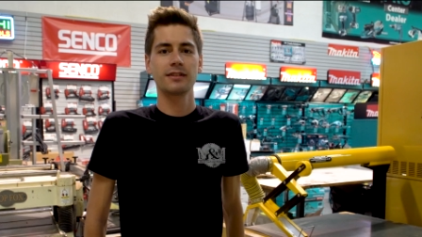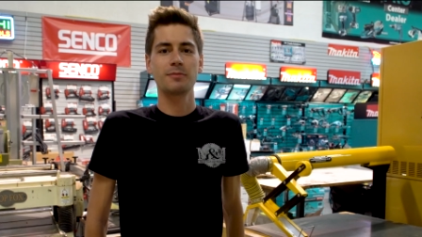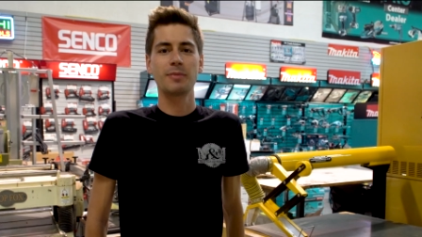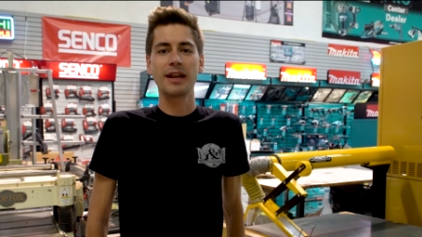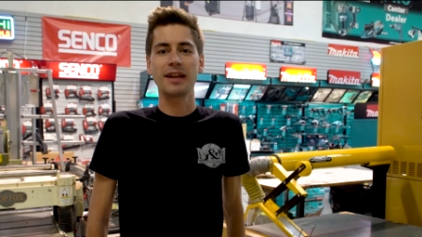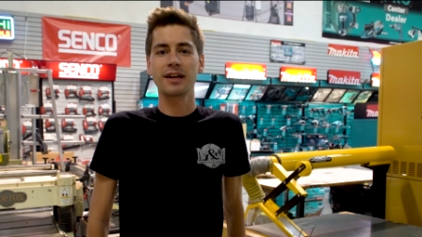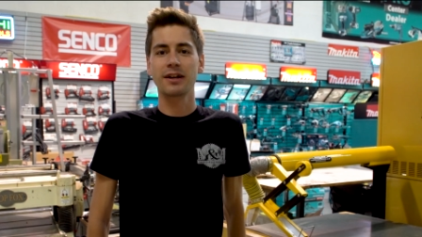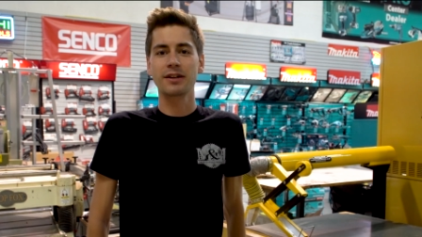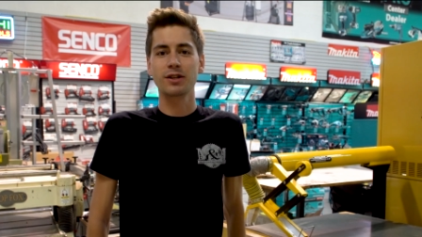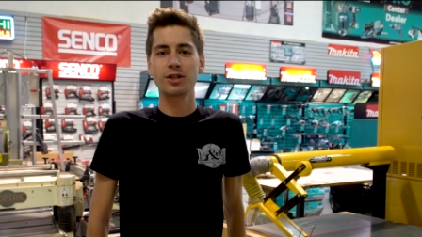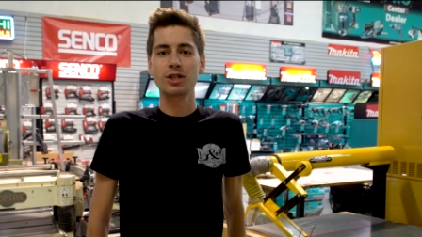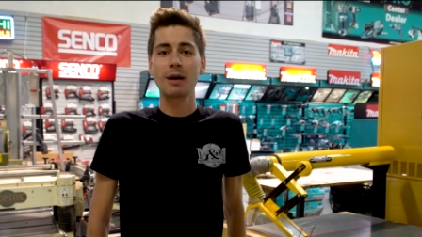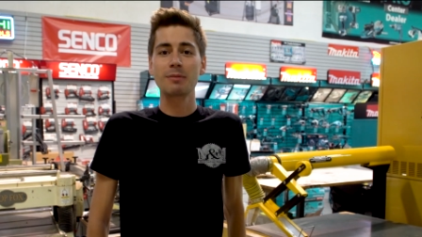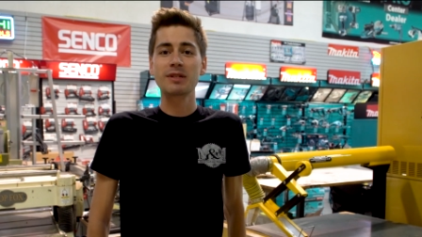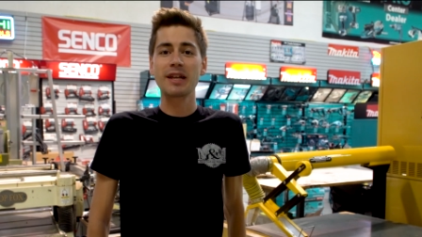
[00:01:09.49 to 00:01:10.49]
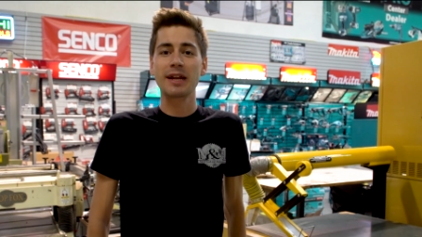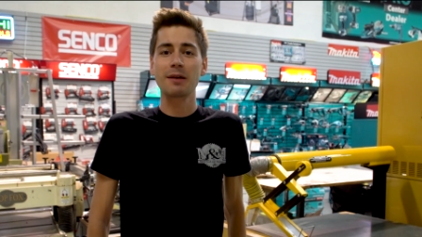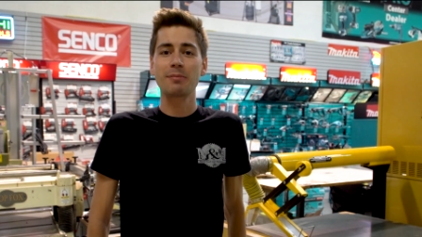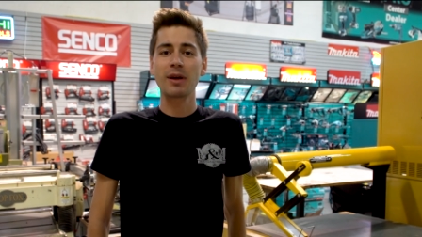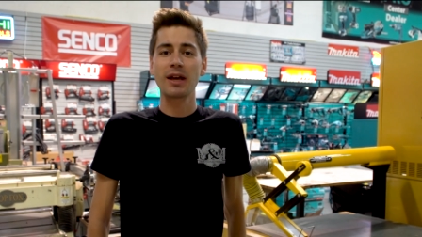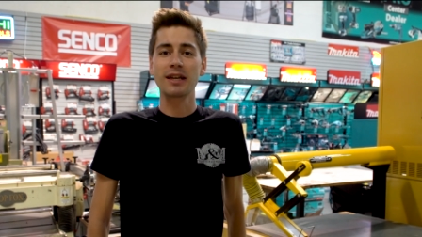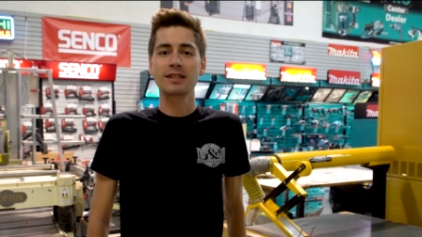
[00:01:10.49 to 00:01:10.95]
Depending on your shop setup,
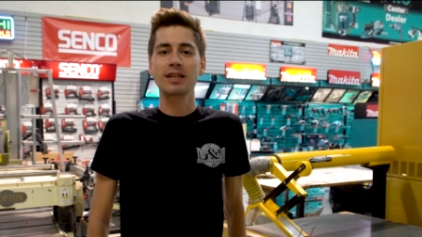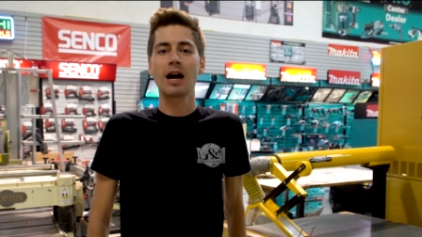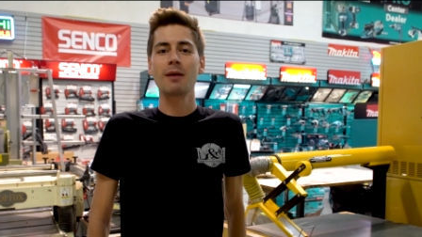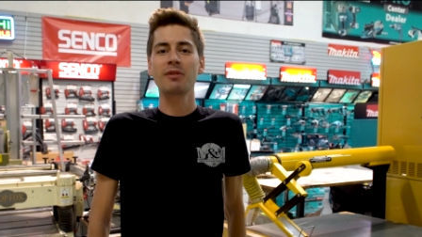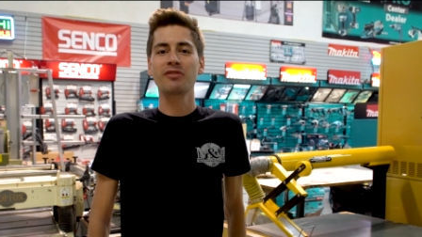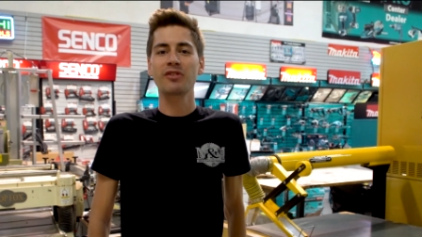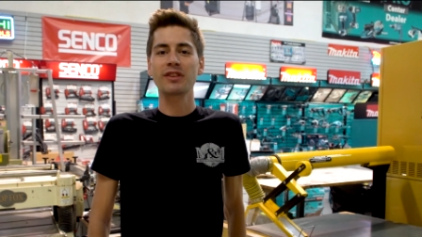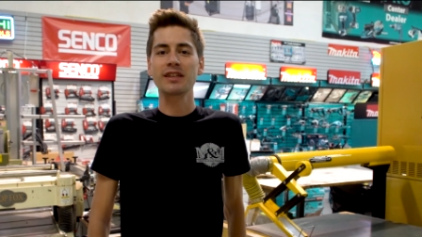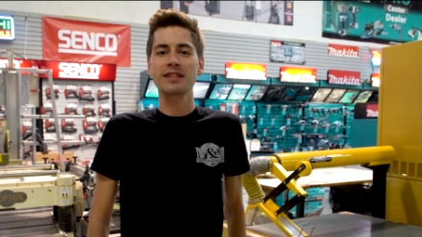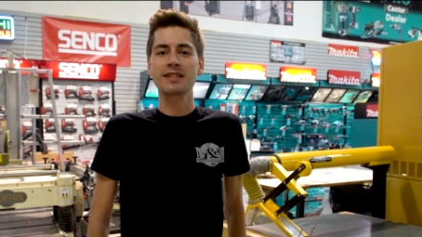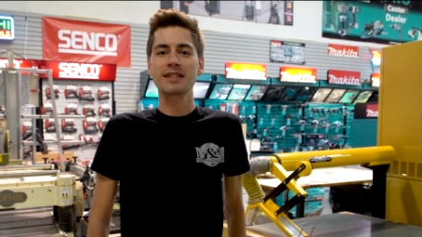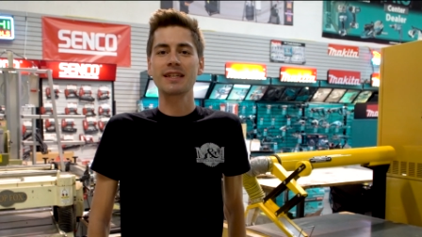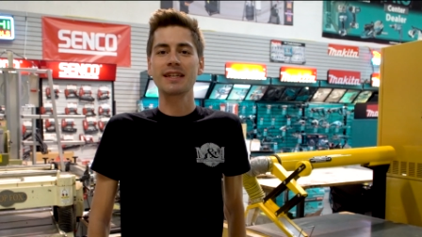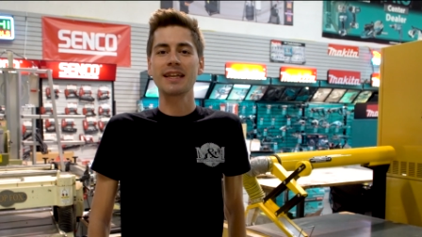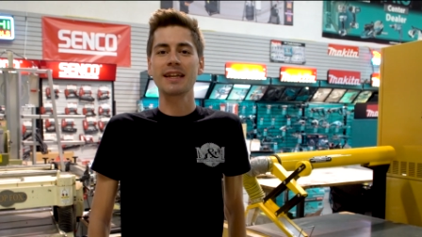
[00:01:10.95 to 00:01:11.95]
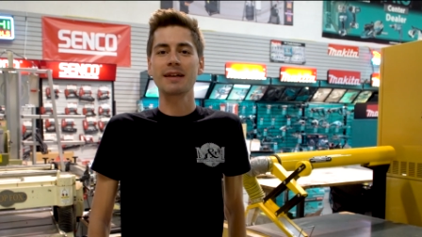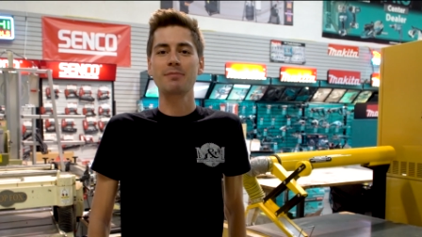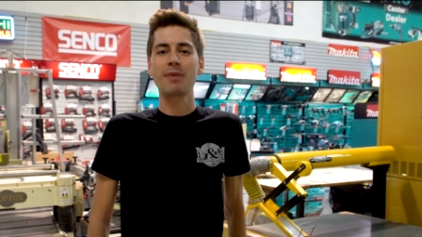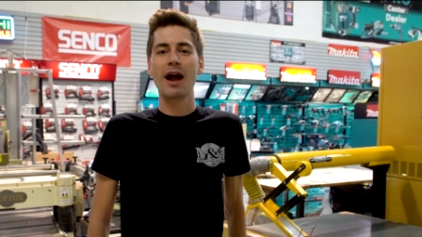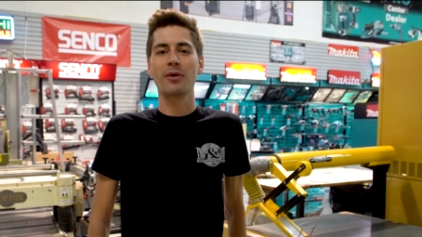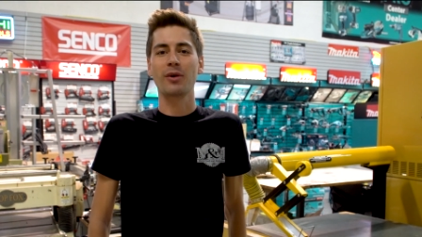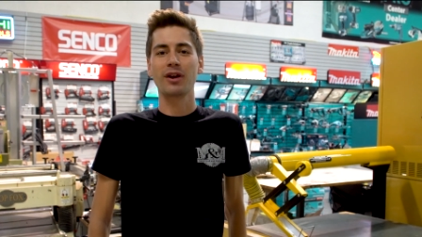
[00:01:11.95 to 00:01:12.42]
it's common for these to need a
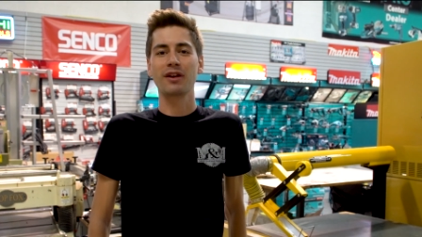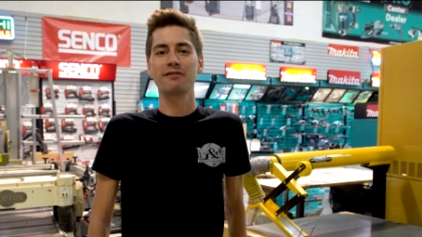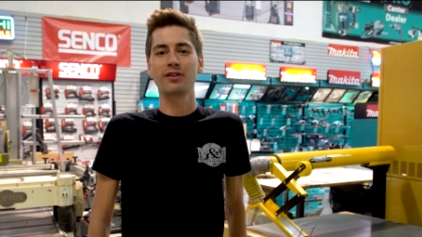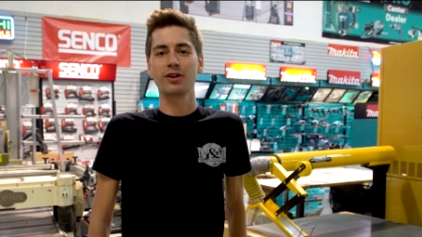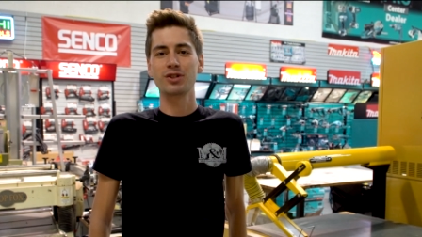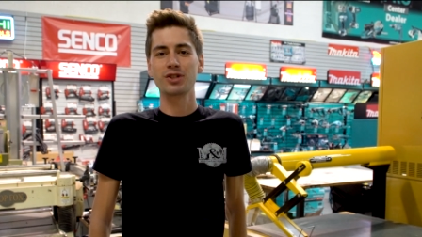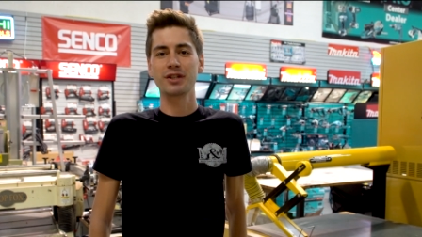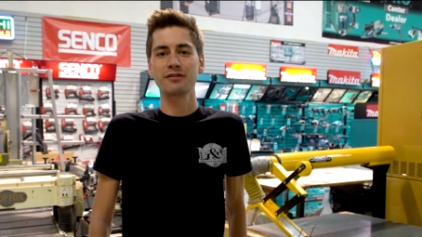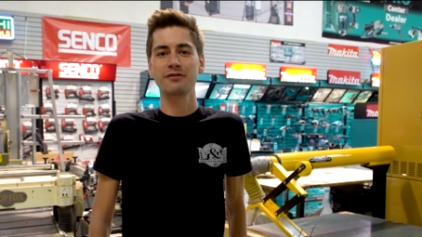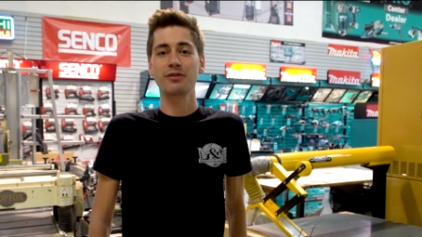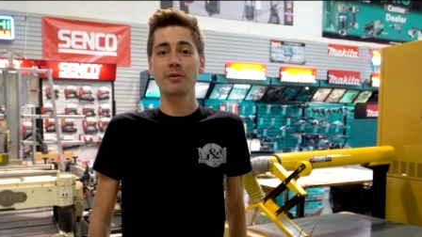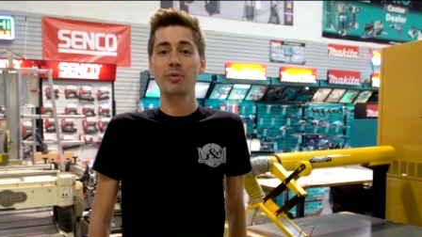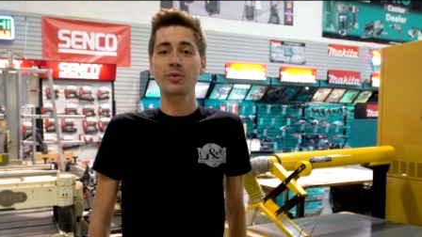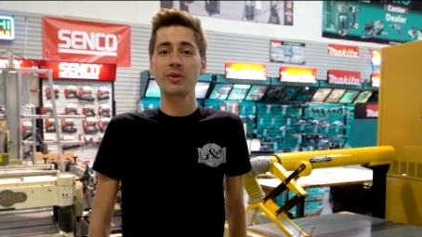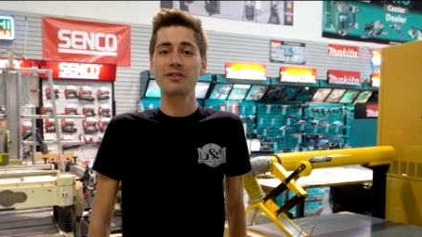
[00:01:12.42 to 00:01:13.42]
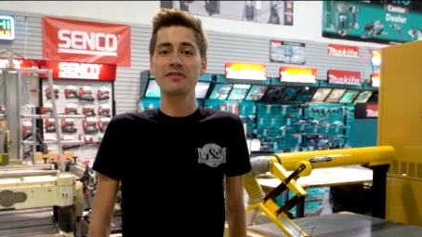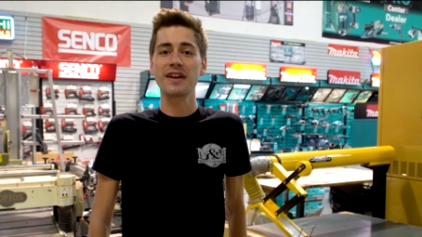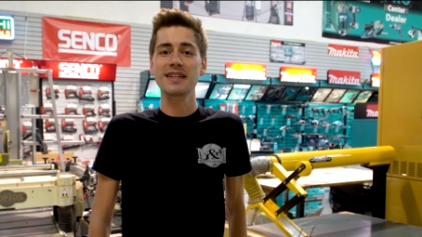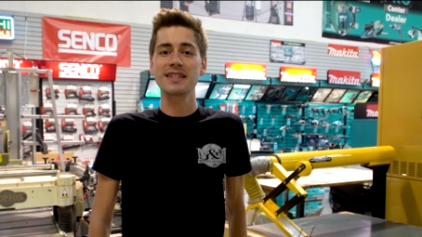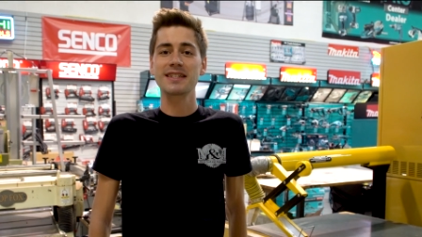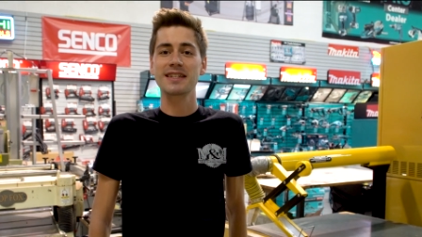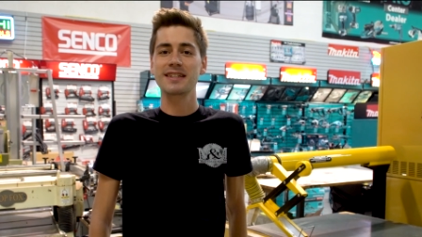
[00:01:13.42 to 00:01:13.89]
power conversion from
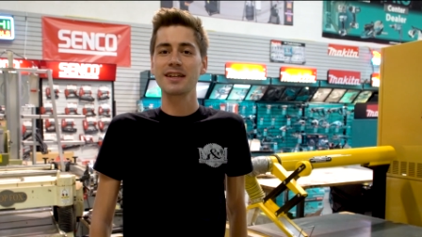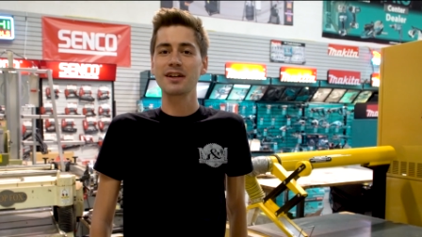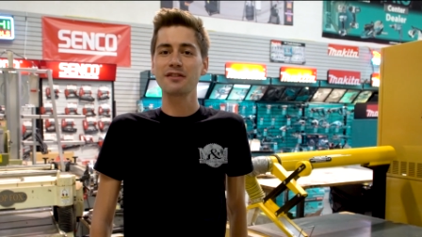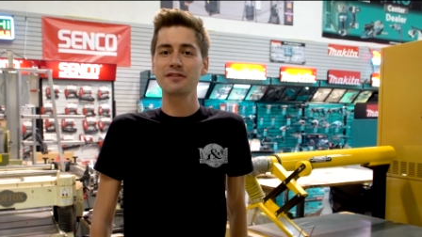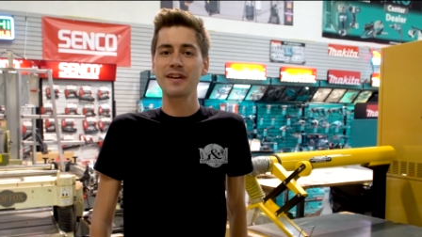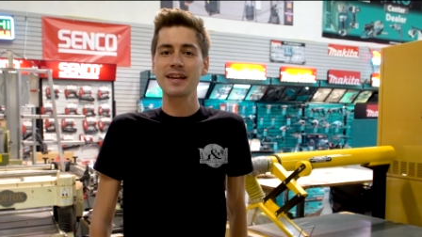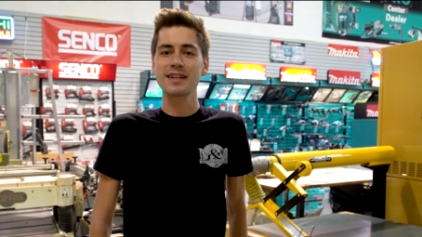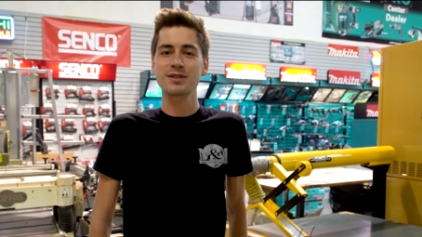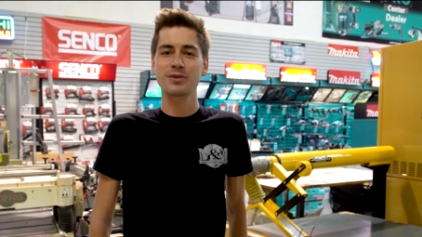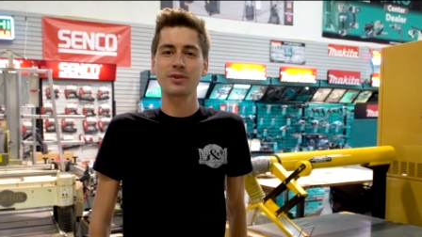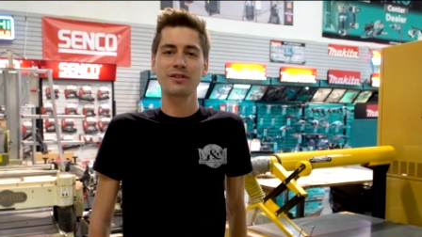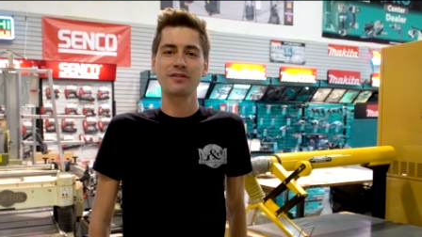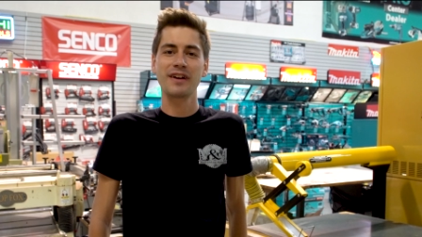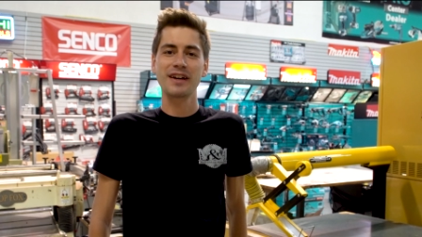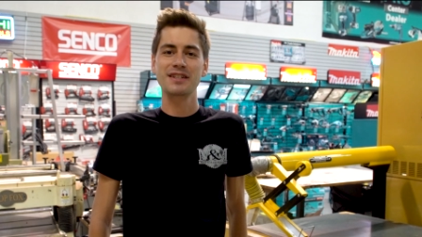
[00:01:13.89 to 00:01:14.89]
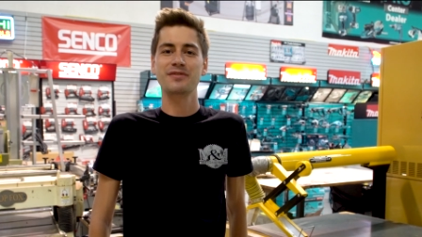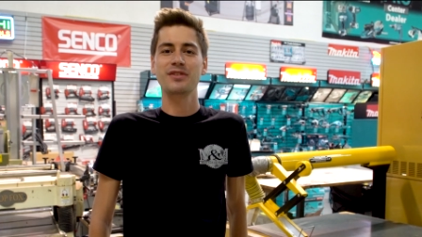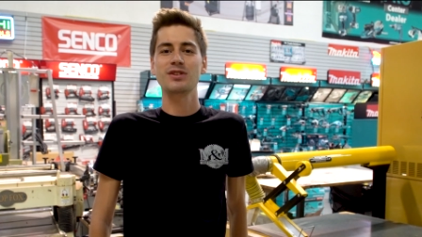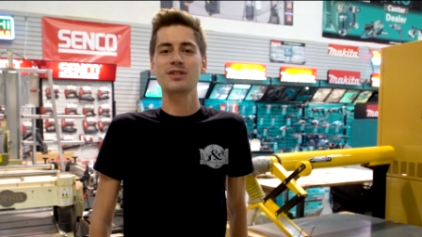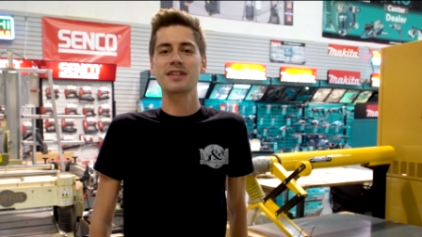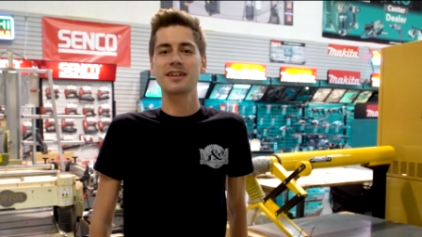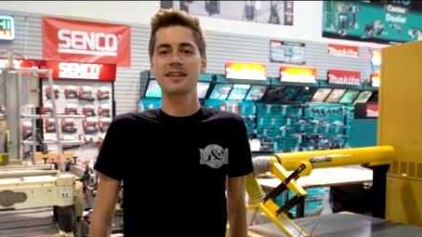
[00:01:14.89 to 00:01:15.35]
three-phase to single-phase or vice
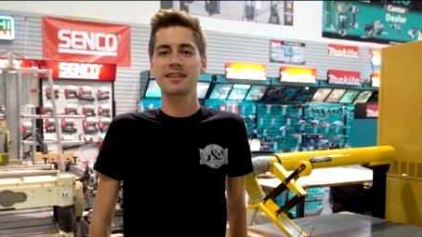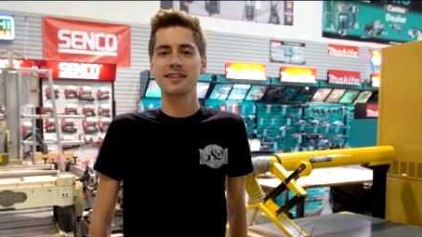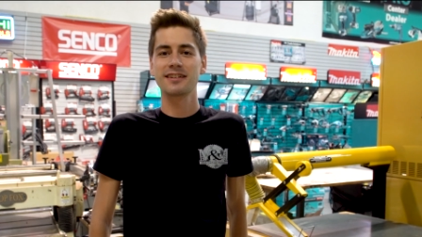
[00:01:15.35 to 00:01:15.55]
versa.